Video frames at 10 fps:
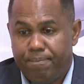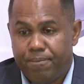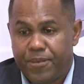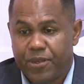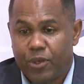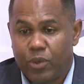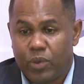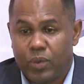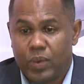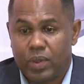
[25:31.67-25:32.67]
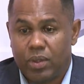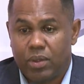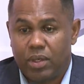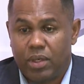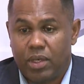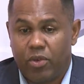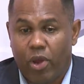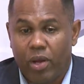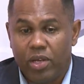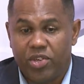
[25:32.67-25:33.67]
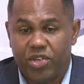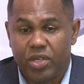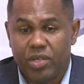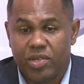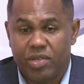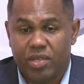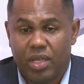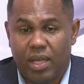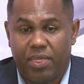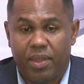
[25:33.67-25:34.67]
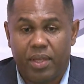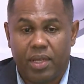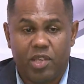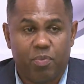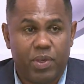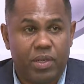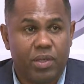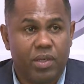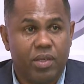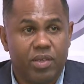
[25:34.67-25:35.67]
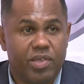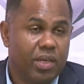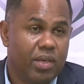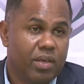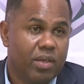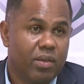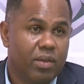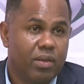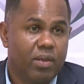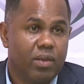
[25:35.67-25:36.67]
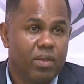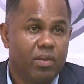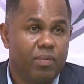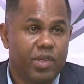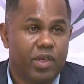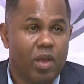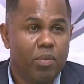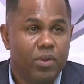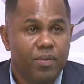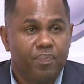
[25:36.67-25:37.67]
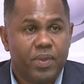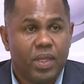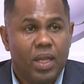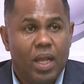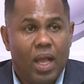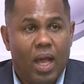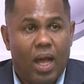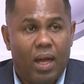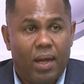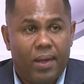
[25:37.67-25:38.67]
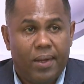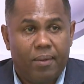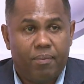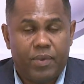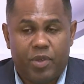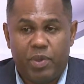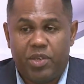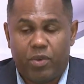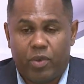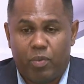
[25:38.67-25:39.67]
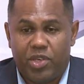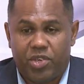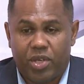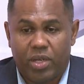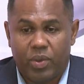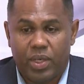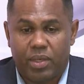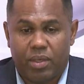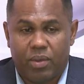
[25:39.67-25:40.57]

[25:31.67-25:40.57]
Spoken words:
So the regulations, I think, has been set, Mr. Campbell. It'll be shared with